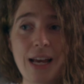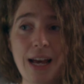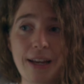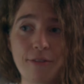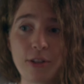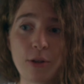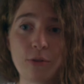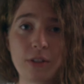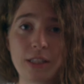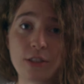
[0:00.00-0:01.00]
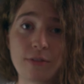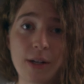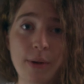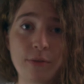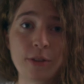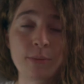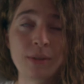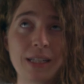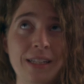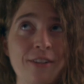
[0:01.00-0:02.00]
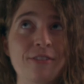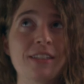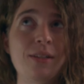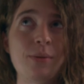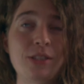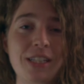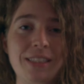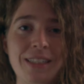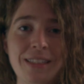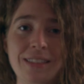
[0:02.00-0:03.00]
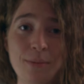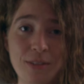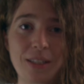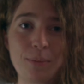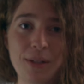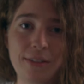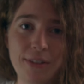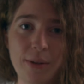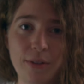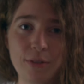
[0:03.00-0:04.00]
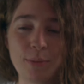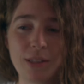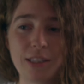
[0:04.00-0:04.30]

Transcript: I have no footage of how I filmed it, and I really wish I did because I'm really proud of how I filmed